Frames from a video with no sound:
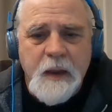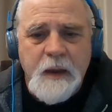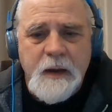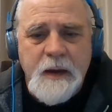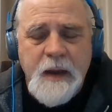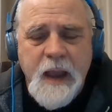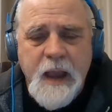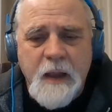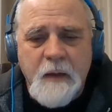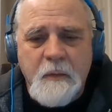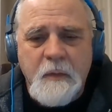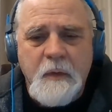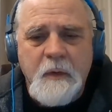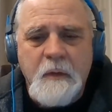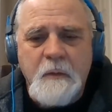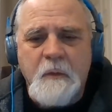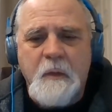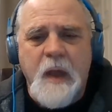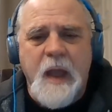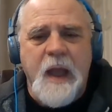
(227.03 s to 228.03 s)
Now,
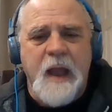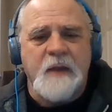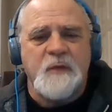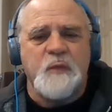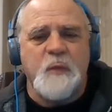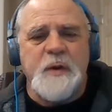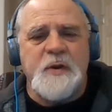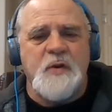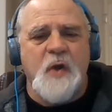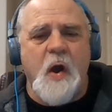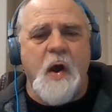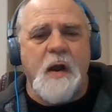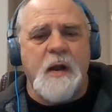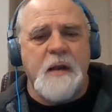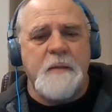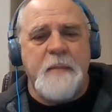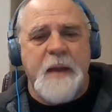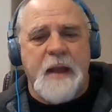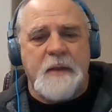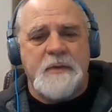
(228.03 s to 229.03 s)
as we talk
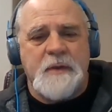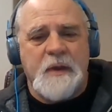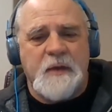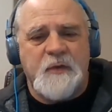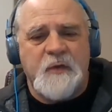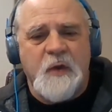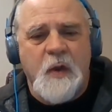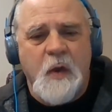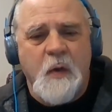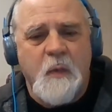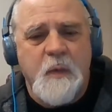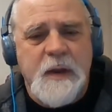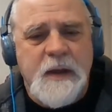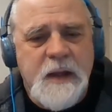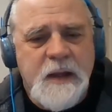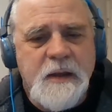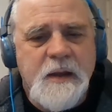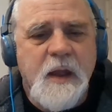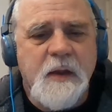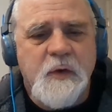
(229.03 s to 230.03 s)
about this, we
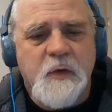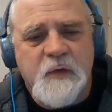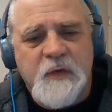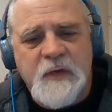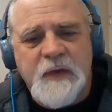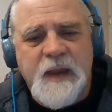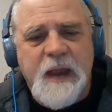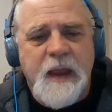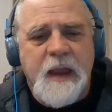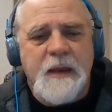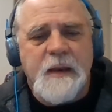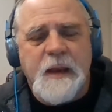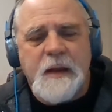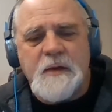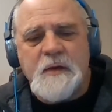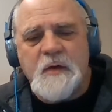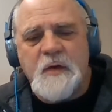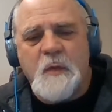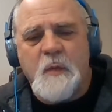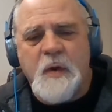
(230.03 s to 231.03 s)
need to understand
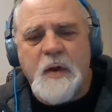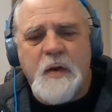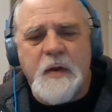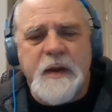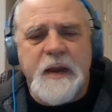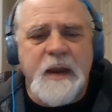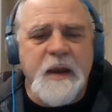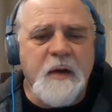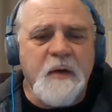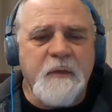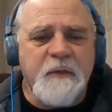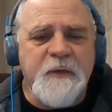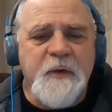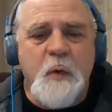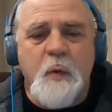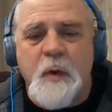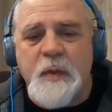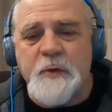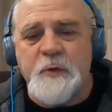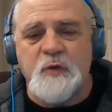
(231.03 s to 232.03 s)
that we're going to hear a
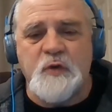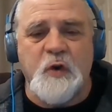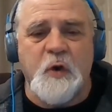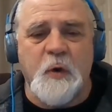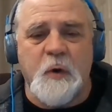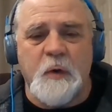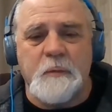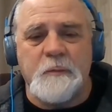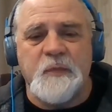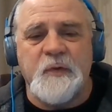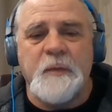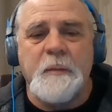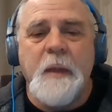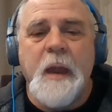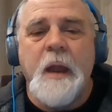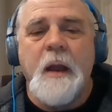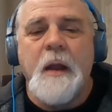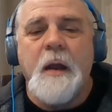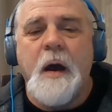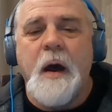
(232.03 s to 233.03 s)
few other terms,
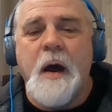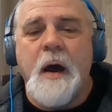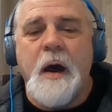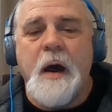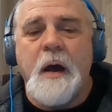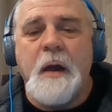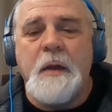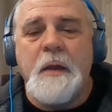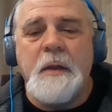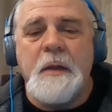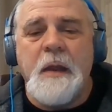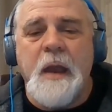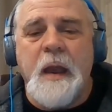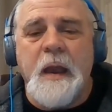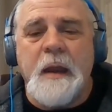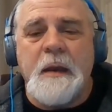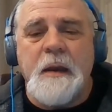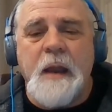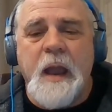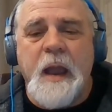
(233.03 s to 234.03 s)

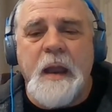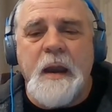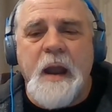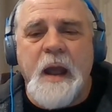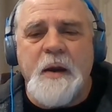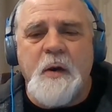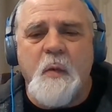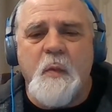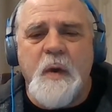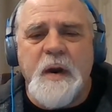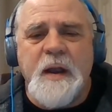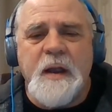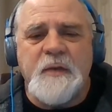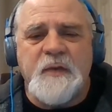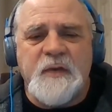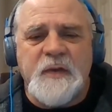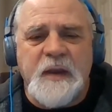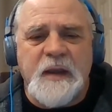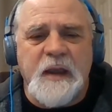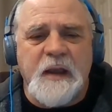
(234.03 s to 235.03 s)
and I don't want
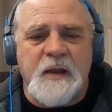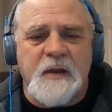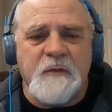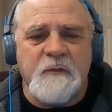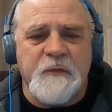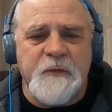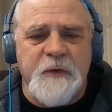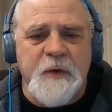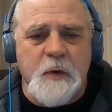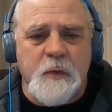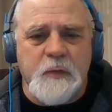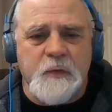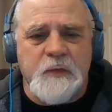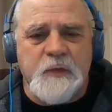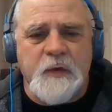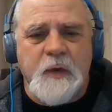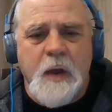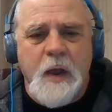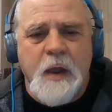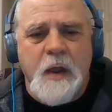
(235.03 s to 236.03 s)
us to get
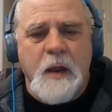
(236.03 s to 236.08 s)
confused.